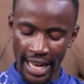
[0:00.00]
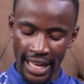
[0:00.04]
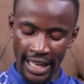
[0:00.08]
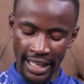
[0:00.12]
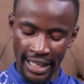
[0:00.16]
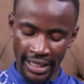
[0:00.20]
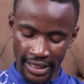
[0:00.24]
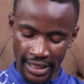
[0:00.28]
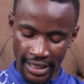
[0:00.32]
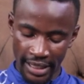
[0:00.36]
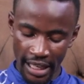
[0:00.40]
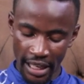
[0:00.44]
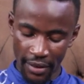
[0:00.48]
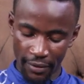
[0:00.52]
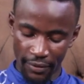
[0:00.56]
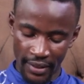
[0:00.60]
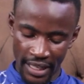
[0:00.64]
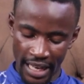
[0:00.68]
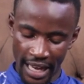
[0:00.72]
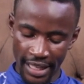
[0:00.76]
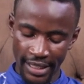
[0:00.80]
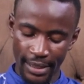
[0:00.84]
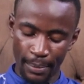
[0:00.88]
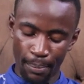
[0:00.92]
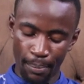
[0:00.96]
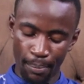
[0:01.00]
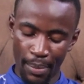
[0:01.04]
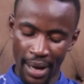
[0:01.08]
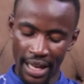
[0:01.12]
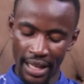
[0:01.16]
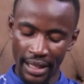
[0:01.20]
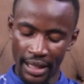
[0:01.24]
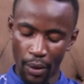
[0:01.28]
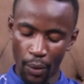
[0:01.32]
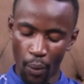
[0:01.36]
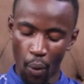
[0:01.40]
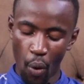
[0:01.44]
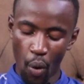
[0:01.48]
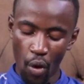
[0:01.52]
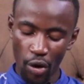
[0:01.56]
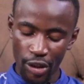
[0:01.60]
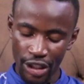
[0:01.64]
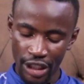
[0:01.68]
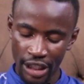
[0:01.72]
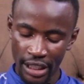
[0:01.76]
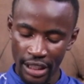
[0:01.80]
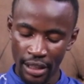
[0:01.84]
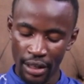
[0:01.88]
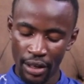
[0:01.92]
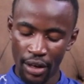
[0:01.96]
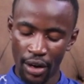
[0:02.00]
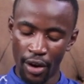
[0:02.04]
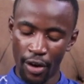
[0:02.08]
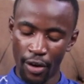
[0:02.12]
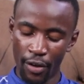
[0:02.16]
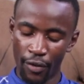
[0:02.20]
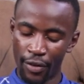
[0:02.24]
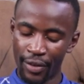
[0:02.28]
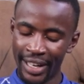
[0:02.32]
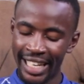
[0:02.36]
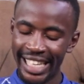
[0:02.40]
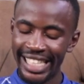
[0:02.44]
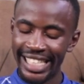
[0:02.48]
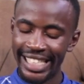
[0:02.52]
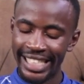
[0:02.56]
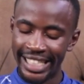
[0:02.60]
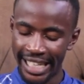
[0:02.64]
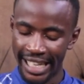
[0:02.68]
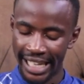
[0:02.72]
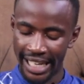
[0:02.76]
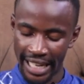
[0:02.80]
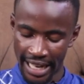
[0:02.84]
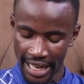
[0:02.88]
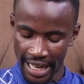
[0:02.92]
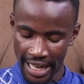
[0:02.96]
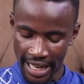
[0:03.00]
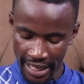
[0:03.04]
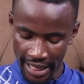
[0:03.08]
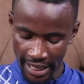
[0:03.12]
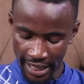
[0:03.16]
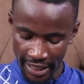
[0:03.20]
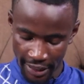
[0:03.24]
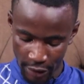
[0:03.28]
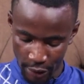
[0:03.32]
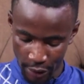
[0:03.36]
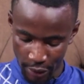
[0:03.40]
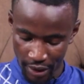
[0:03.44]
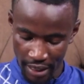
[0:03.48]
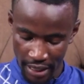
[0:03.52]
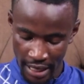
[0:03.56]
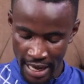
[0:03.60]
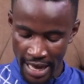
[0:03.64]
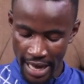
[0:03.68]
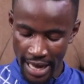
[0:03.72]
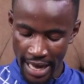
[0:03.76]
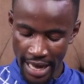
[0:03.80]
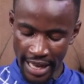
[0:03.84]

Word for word: he saved us by the washing of regeneration